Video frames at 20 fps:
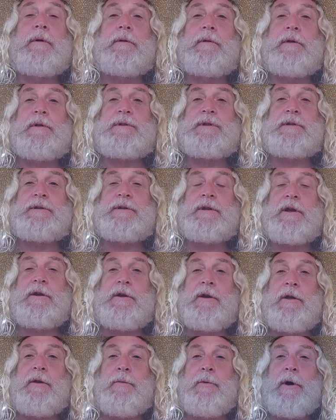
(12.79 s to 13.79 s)
This is a
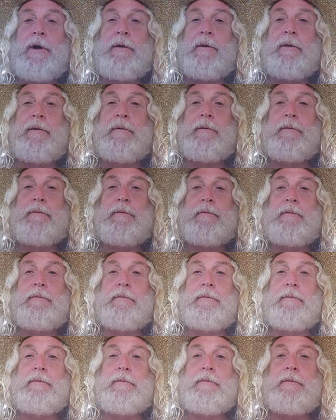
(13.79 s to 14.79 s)
good one.
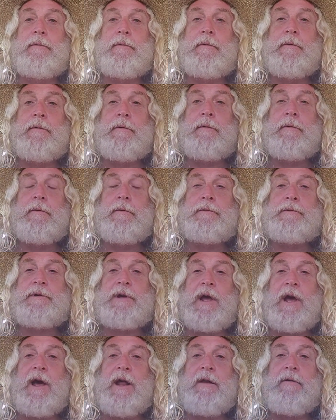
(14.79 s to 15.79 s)
It's
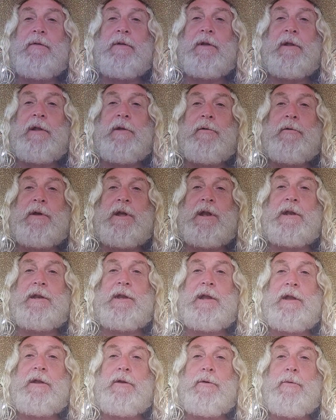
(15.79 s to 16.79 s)
kind of a little
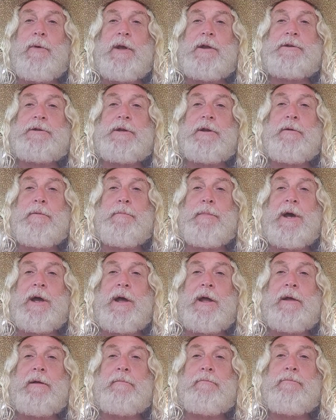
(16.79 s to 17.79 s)
continuation of
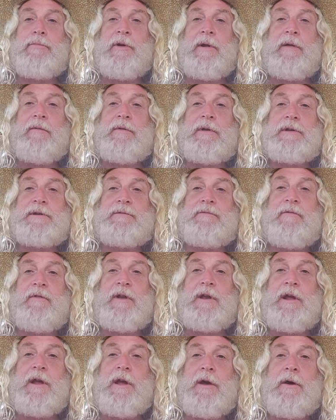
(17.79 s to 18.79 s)
my previous
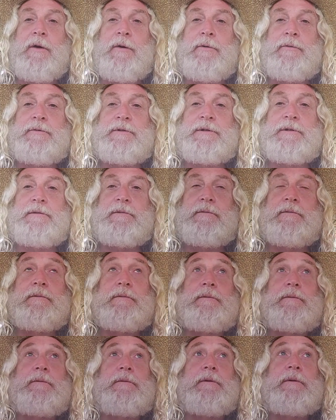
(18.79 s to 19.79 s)
videos.
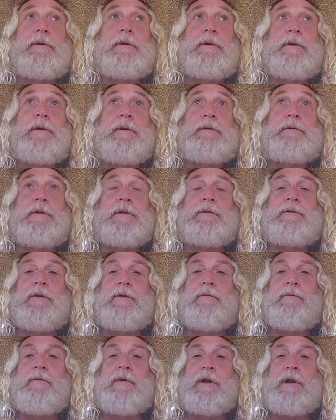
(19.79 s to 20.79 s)
The
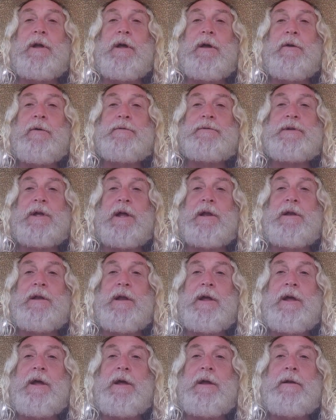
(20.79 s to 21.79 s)
two videos I
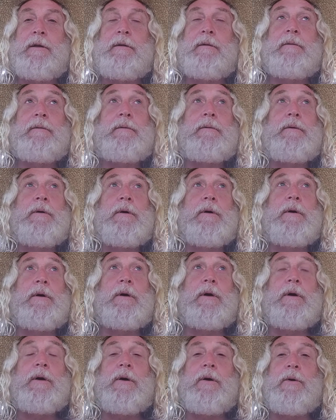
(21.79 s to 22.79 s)
did
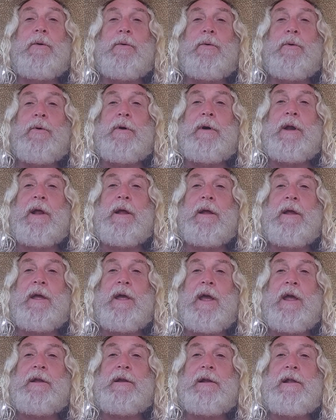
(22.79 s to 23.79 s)
on
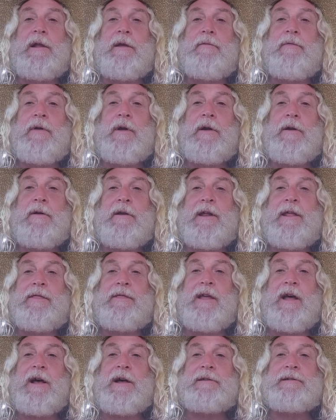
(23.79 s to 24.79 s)
can you live here on
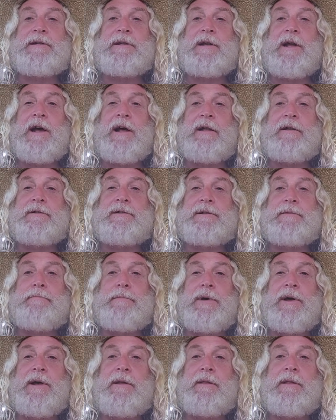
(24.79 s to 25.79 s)
$1,000 a
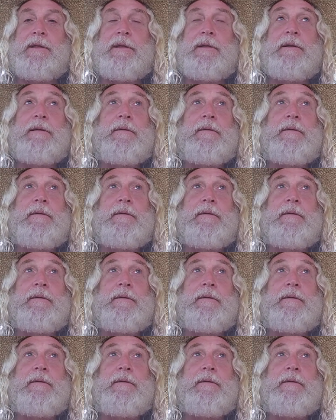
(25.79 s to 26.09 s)
month?